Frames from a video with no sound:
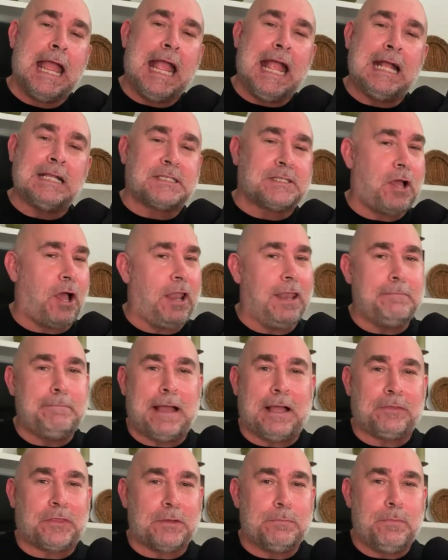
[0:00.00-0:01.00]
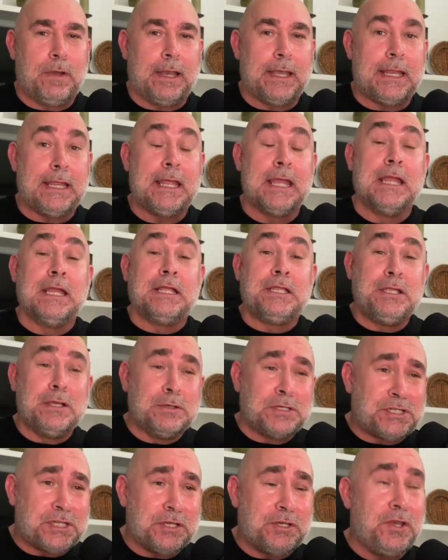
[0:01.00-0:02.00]
It's all about the money.
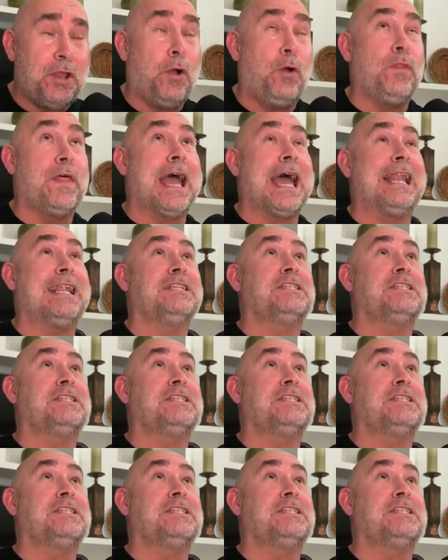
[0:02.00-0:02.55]
You should know that.